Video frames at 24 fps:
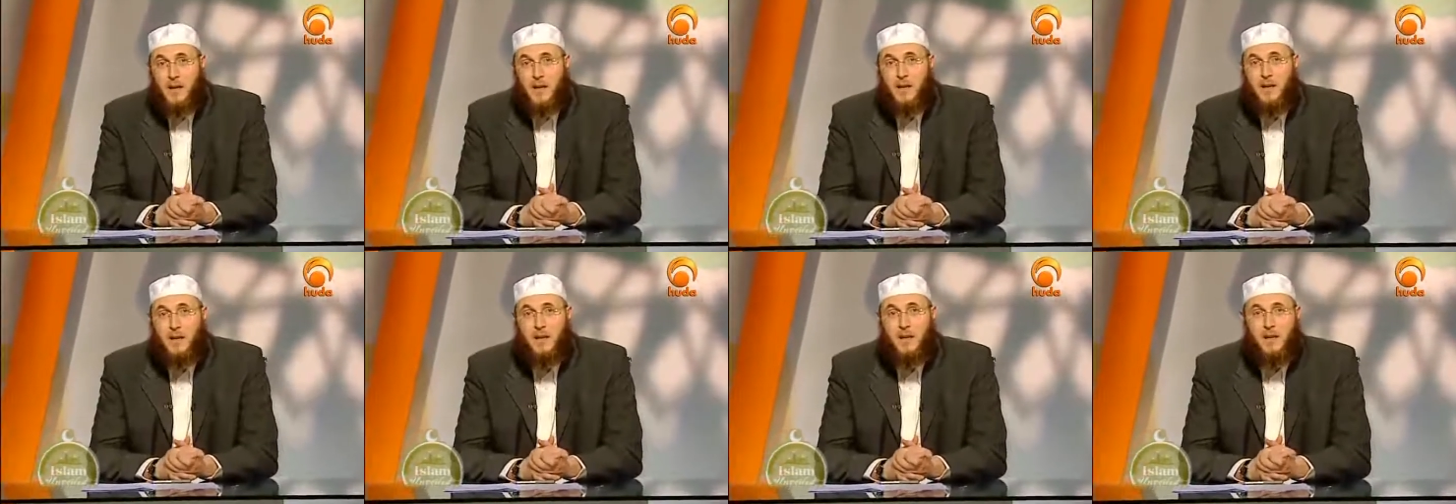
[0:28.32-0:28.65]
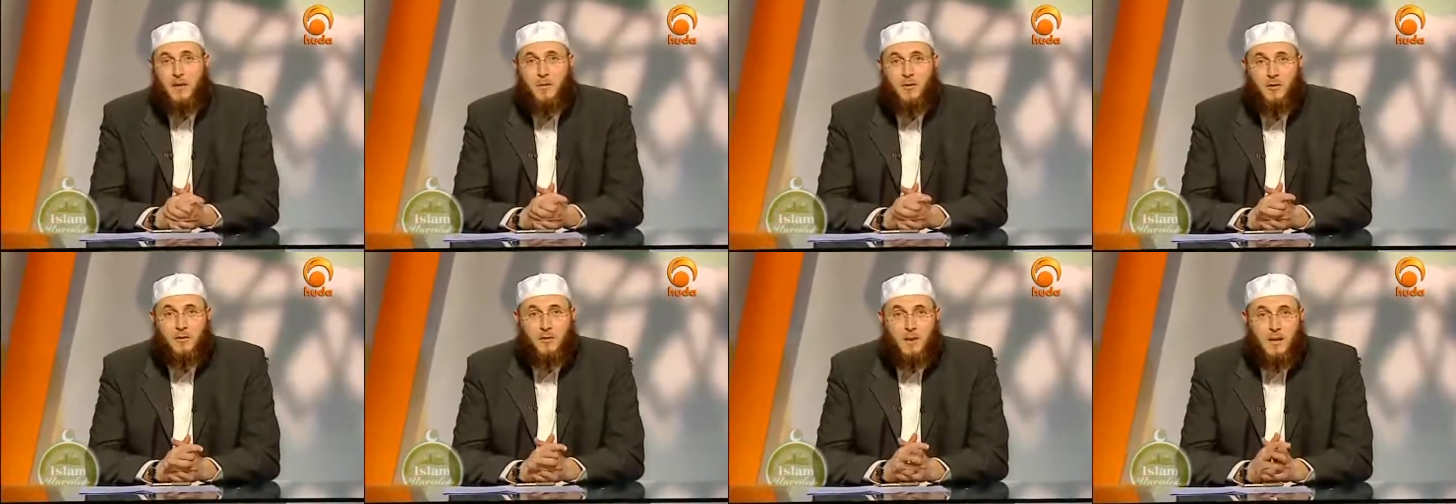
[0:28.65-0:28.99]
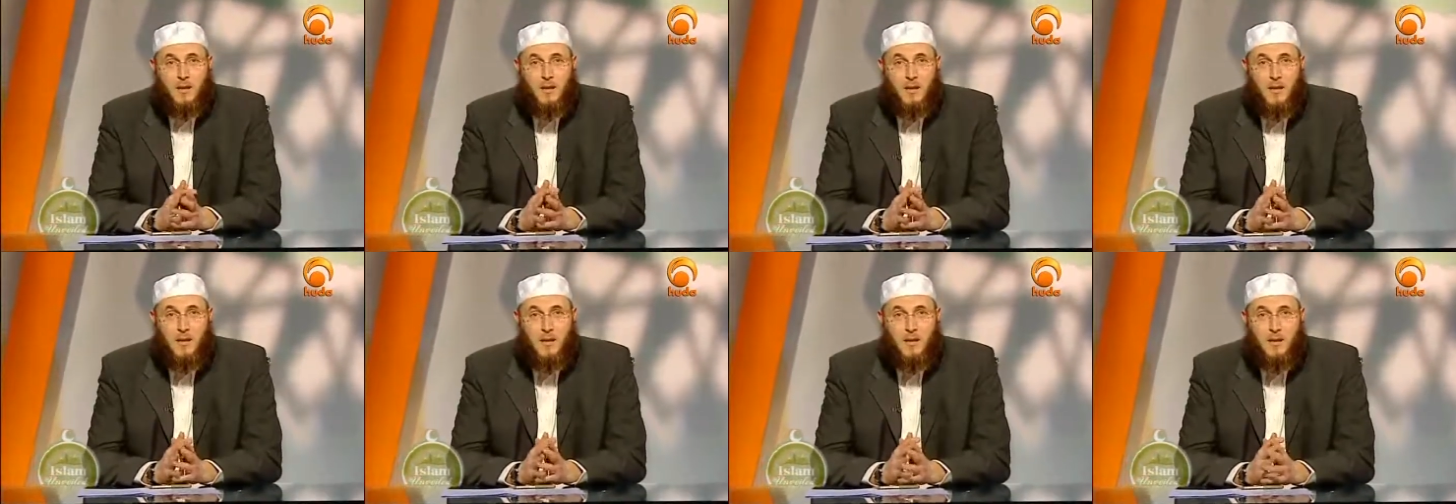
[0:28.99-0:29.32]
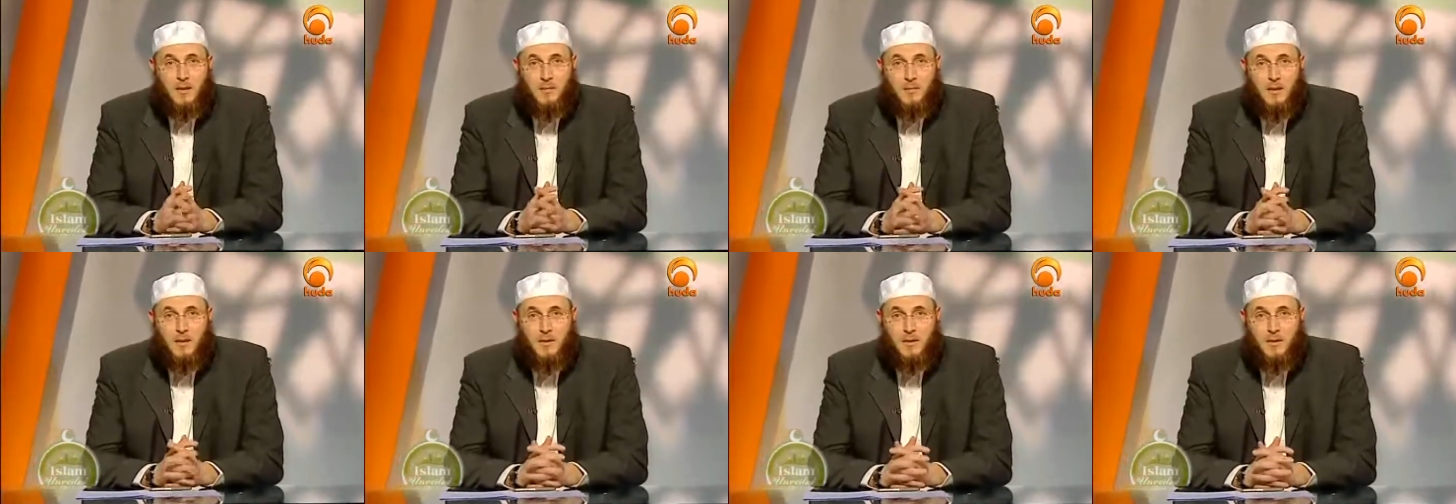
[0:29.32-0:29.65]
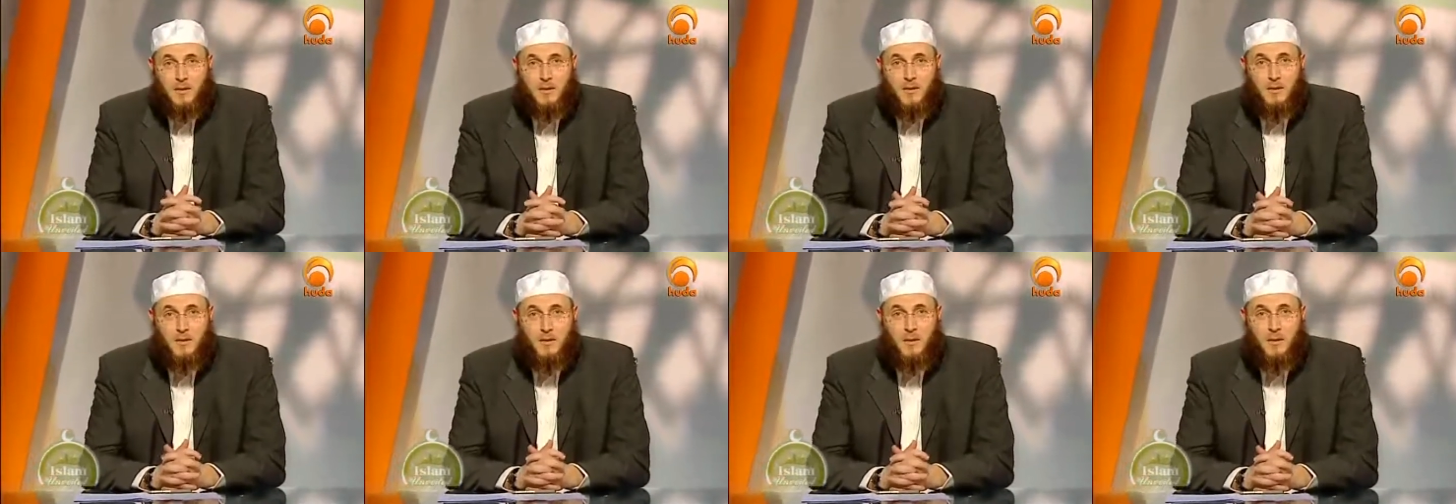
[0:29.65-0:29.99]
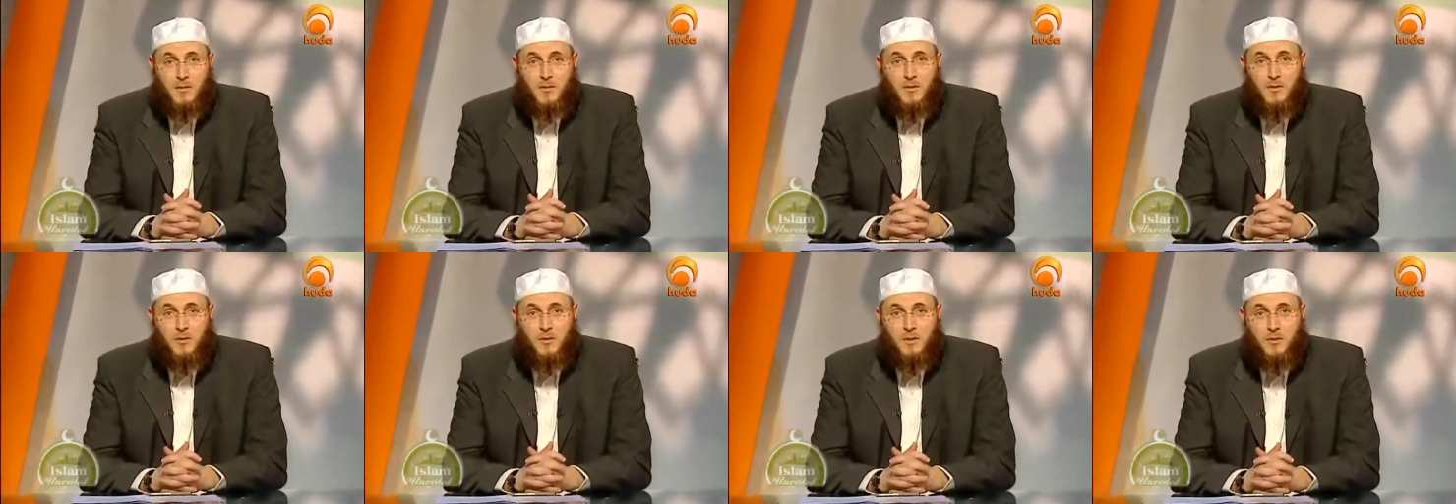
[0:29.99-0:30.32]
In the name of Allah, the
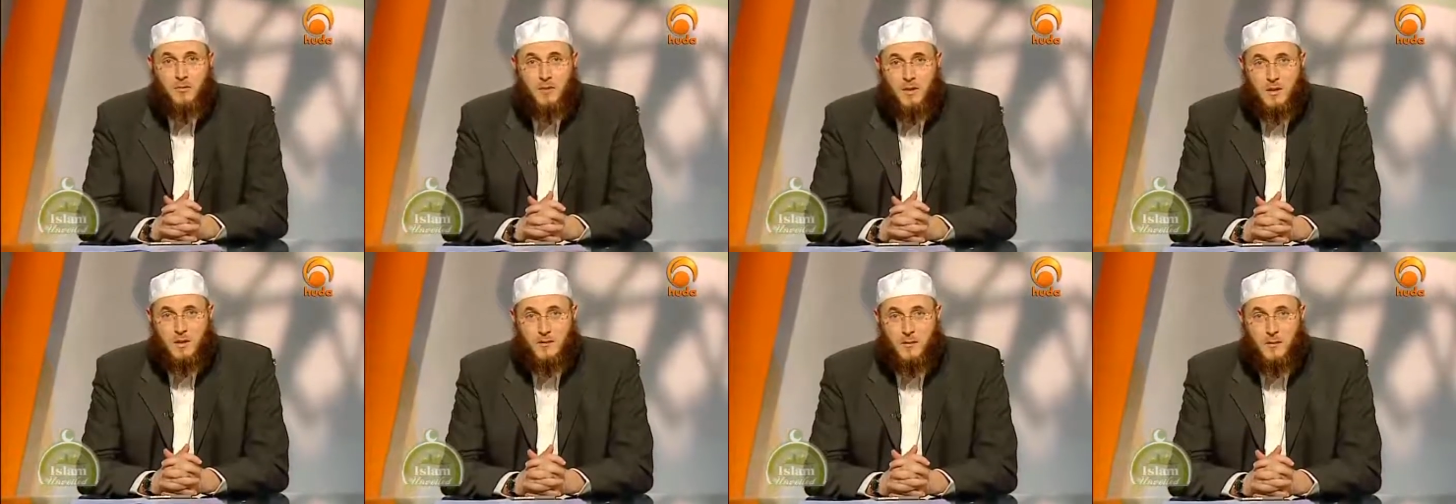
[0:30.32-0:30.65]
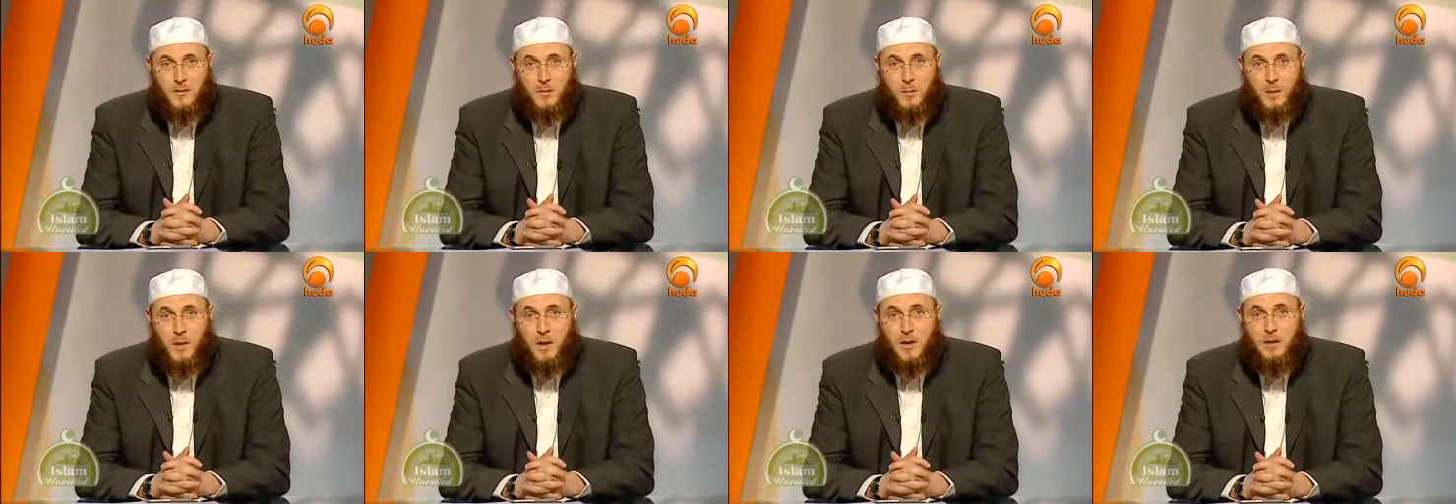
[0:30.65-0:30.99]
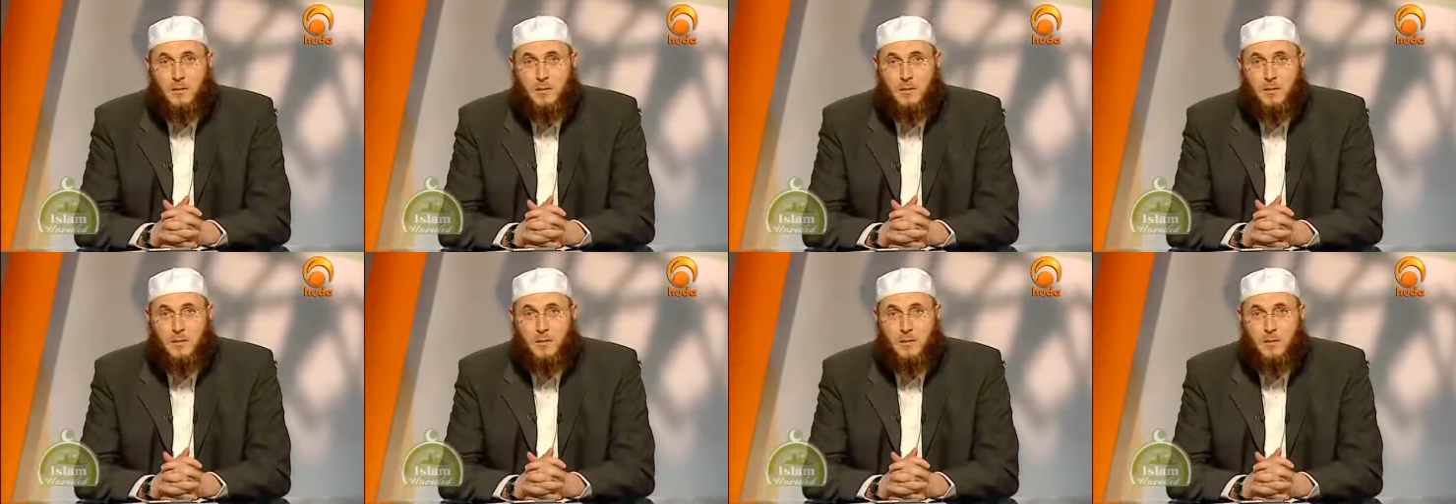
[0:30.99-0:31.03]
Beneficent, the Most Merciful.